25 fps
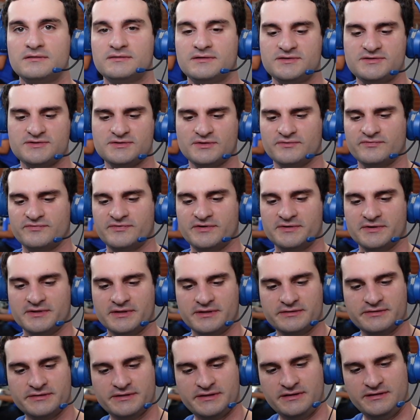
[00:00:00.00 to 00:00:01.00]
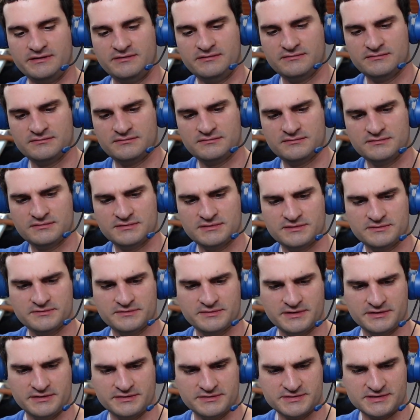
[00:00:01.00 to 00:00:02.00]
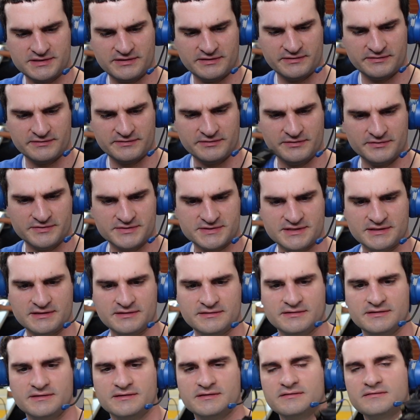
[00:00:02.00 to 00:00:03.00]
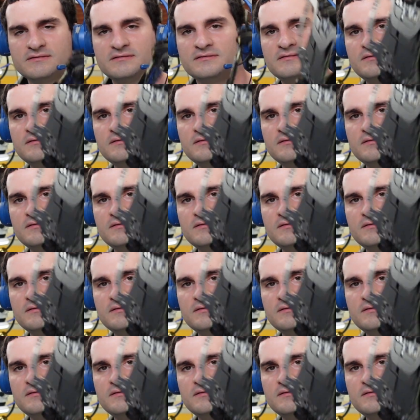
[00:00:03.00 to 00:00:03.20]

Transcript: Does look very clean. I really didn't see I noticed anything